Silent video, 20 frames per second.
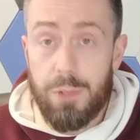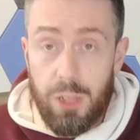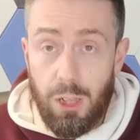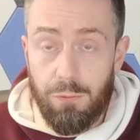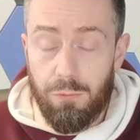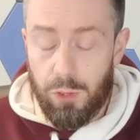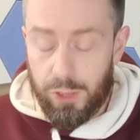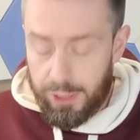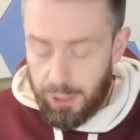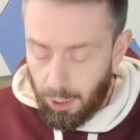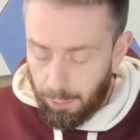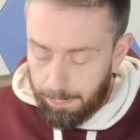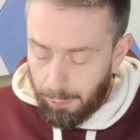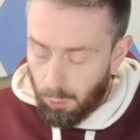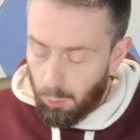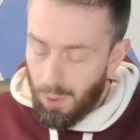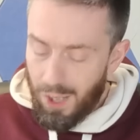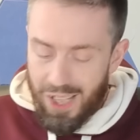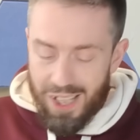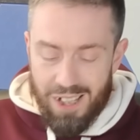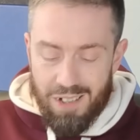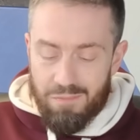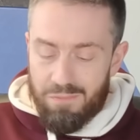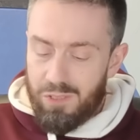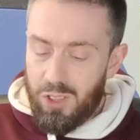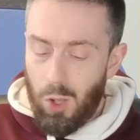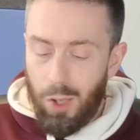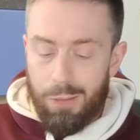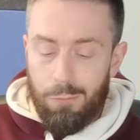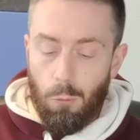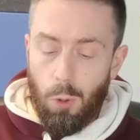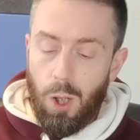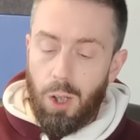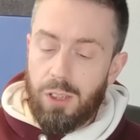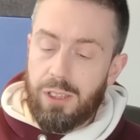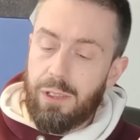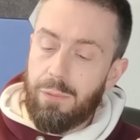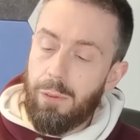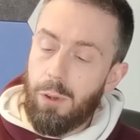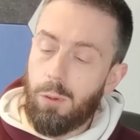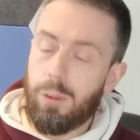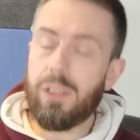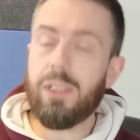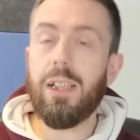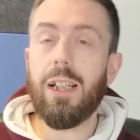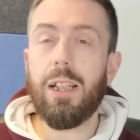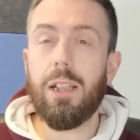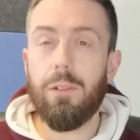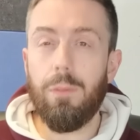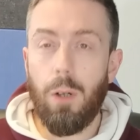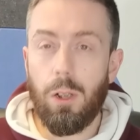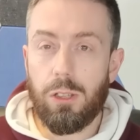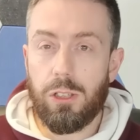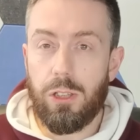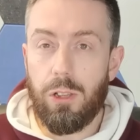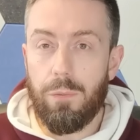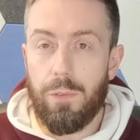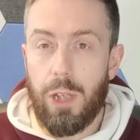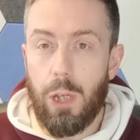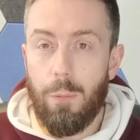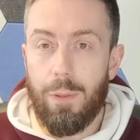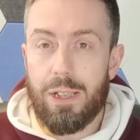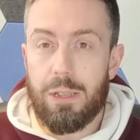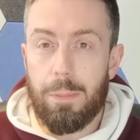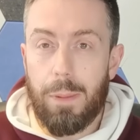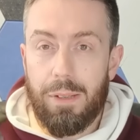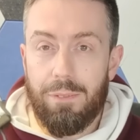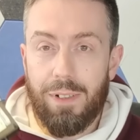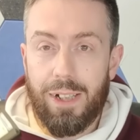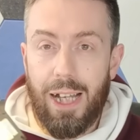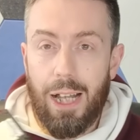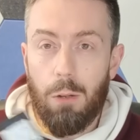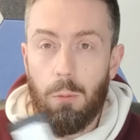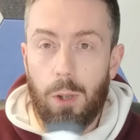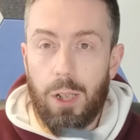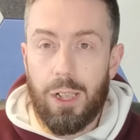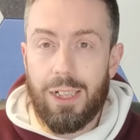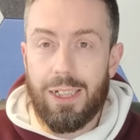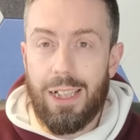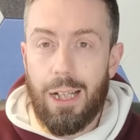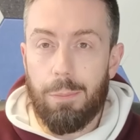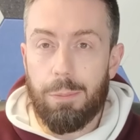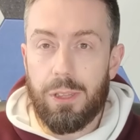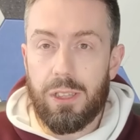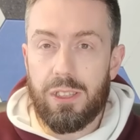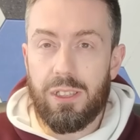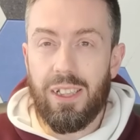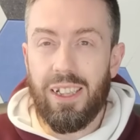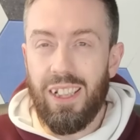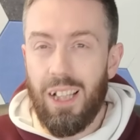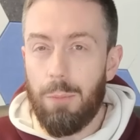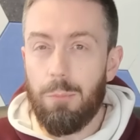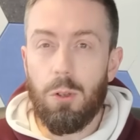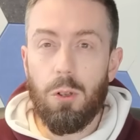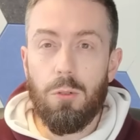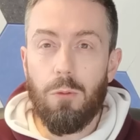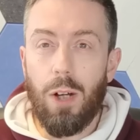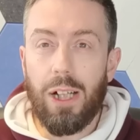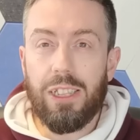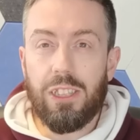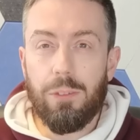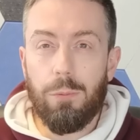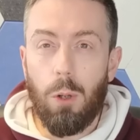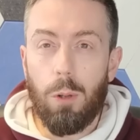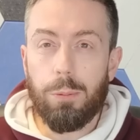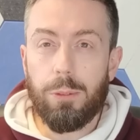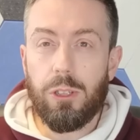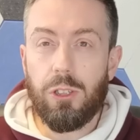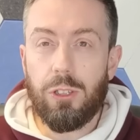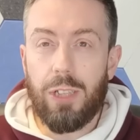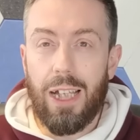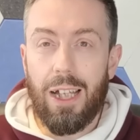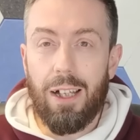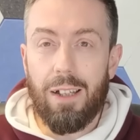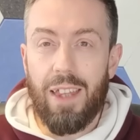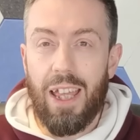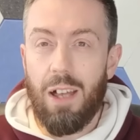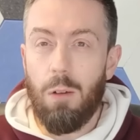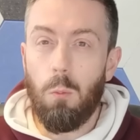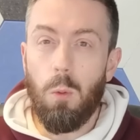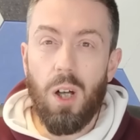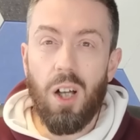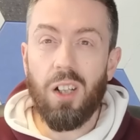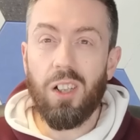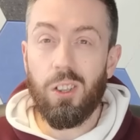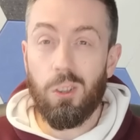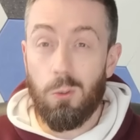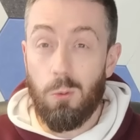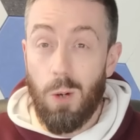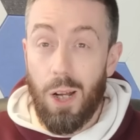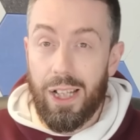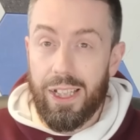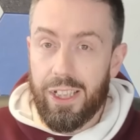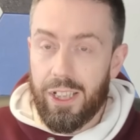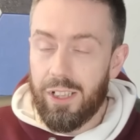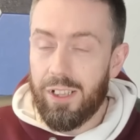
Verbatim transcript: So for example, time was if you want to take advantage of USB for network adapters, the number of range of options out there weren't great.